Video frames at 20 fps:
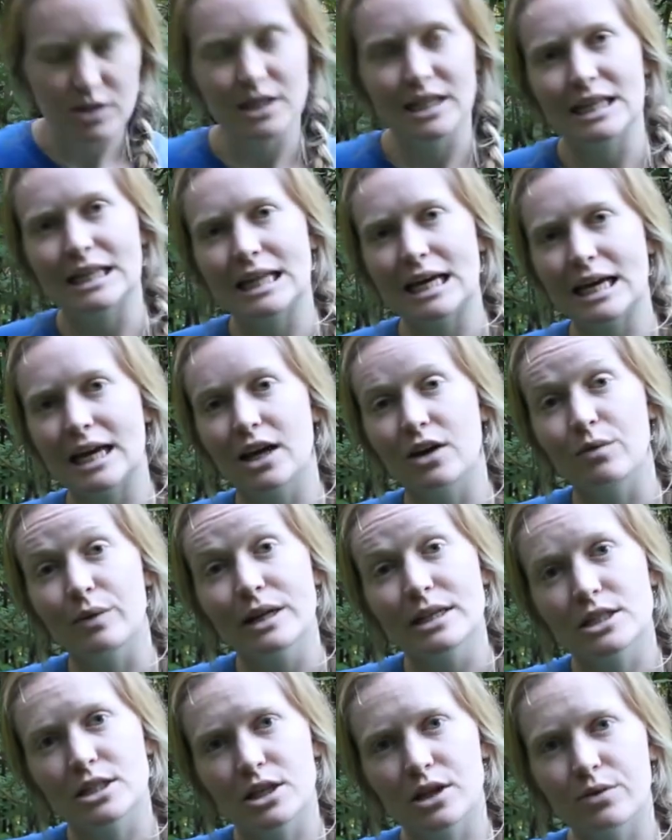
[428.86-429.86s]
that they can
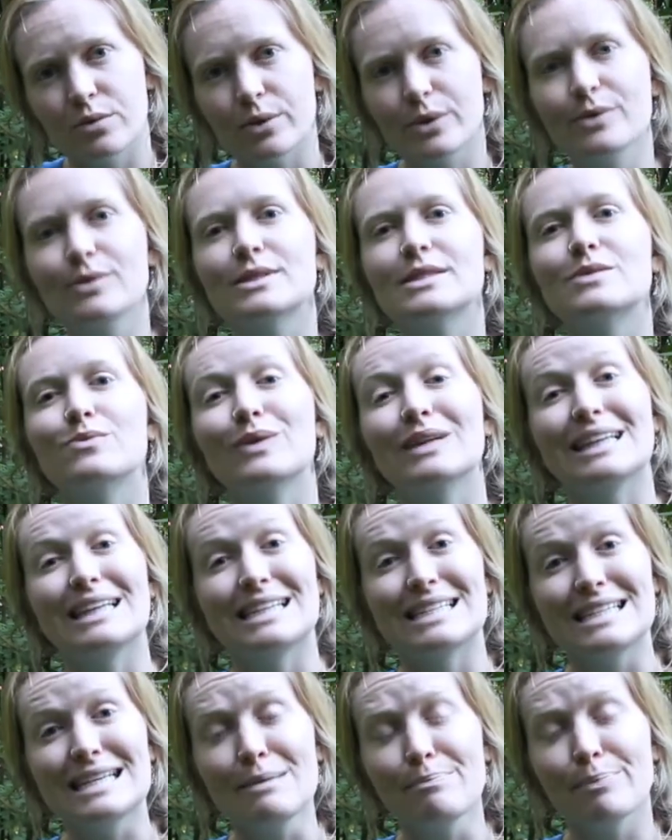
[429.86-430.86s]
reach their roots really
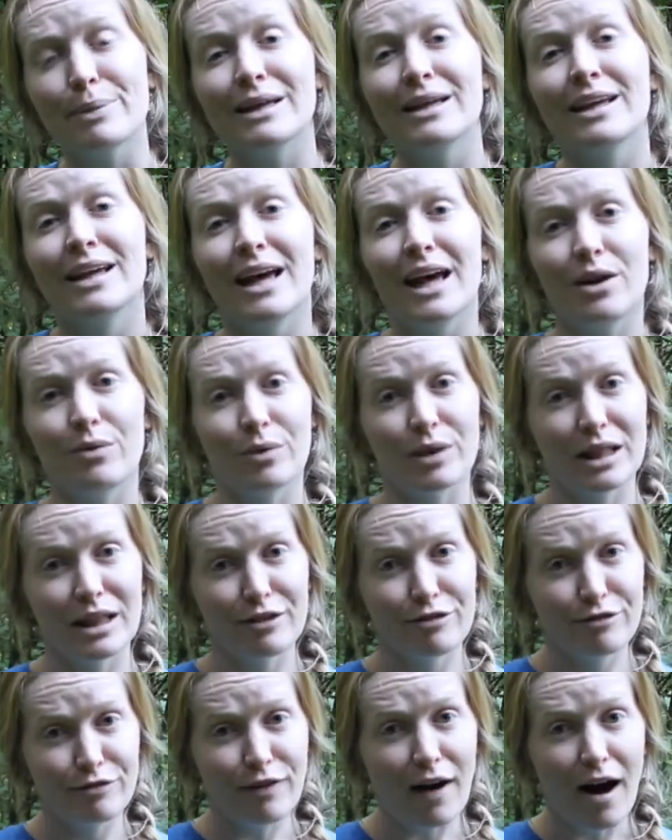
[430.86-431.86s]
deep and really
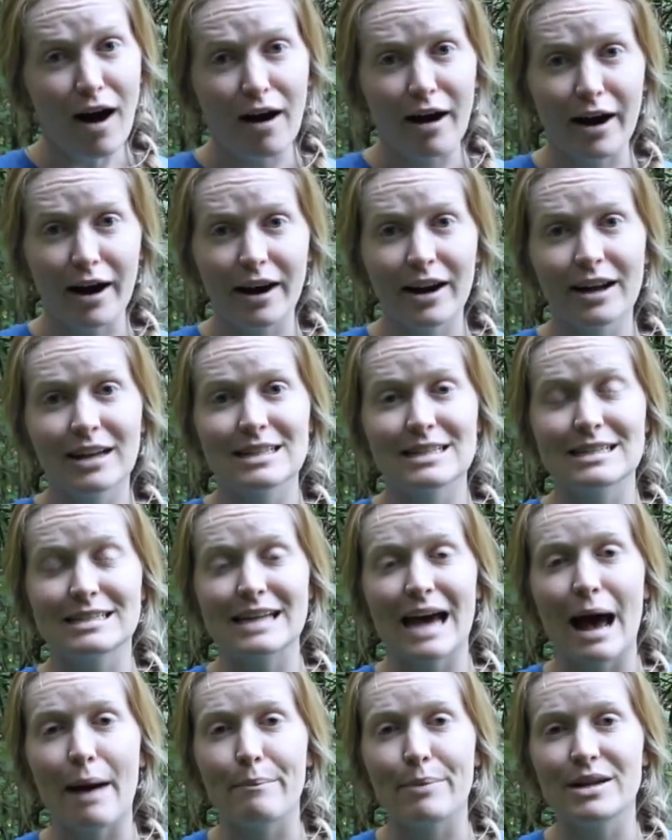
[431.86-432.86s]
far to
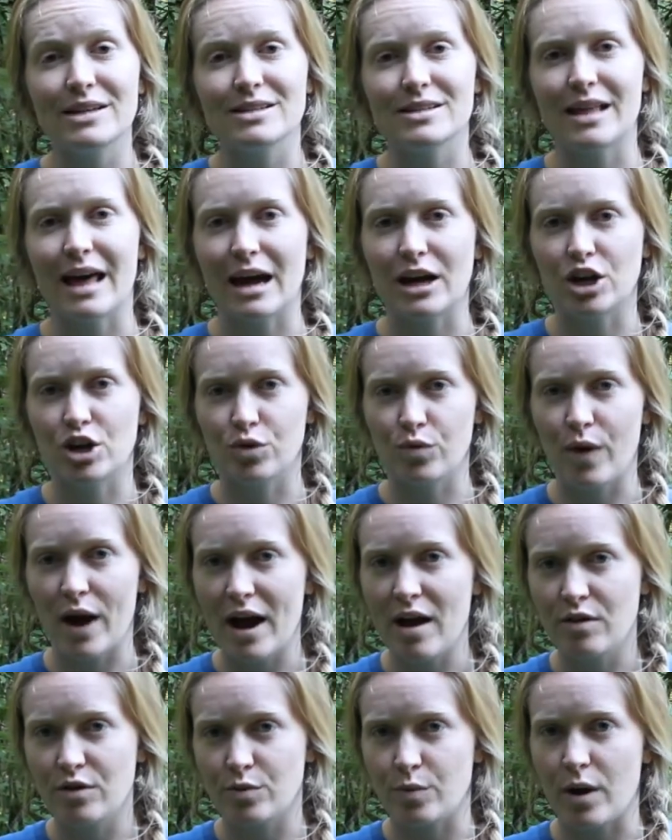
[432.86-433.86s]
tap into that
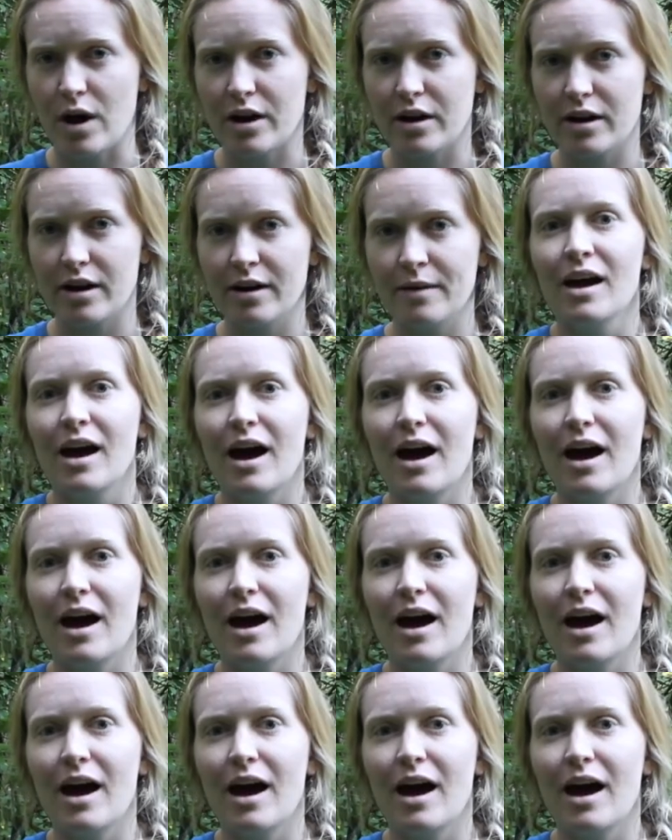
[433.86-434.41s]
groundwater,